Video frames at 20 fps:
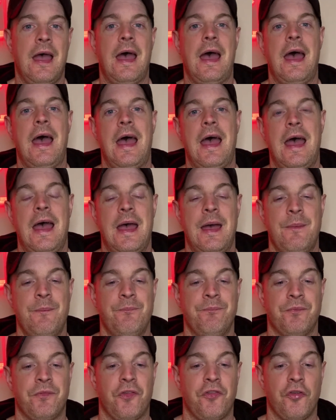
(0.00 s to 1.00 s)

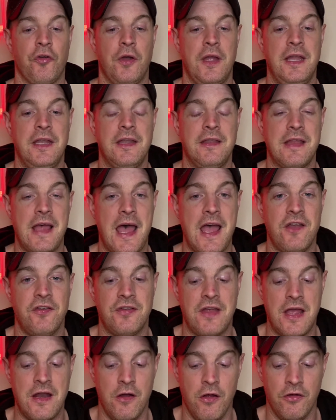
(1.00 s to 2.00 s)
Um, so he did
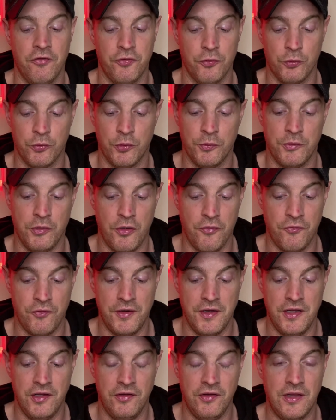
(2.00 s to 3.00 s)
that, and also we're
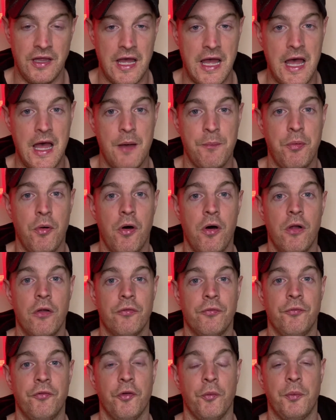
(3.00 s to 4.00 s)
covering uh,
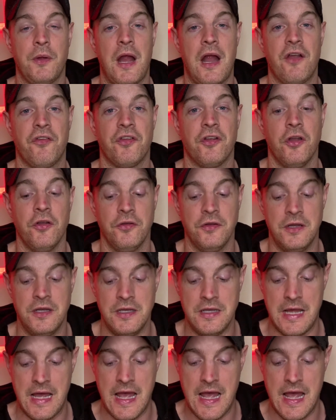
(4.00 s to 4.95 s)
Paul from Supercars London.